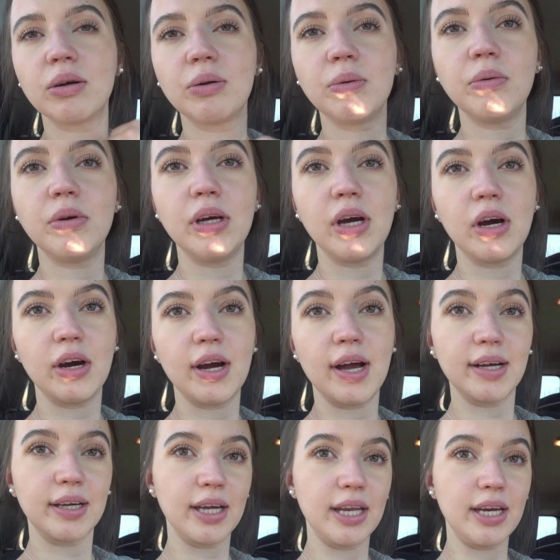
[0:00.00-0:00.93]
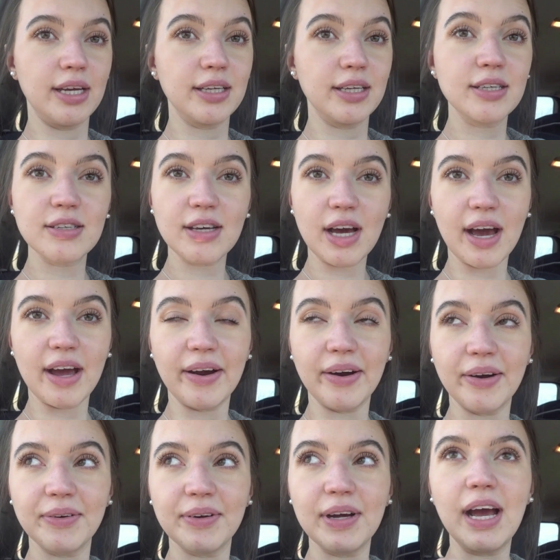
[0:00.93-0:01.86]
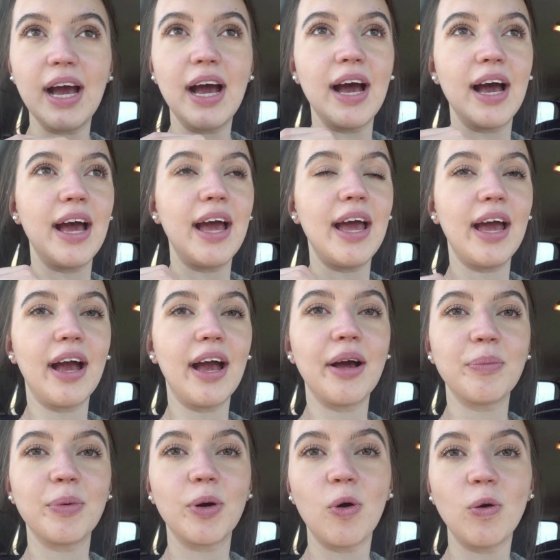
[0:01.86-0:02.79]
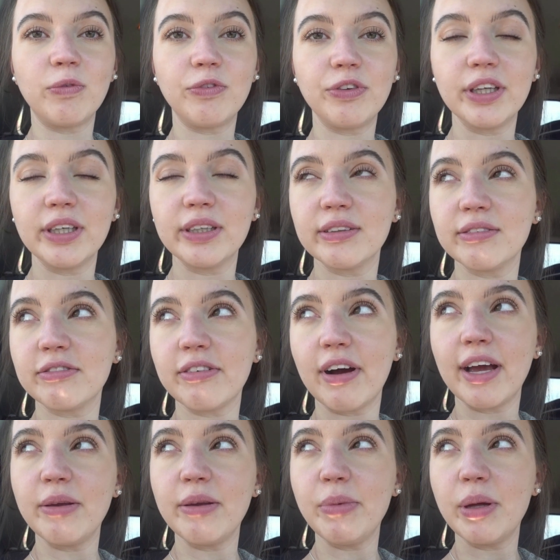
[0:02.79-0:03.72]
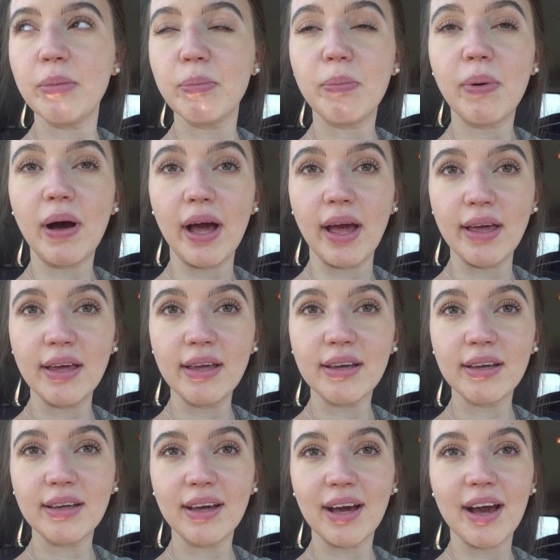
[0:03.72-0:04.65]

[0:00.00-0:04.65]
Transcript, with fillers: We are at Canadian Tire and we're hopefully gonna find me a bike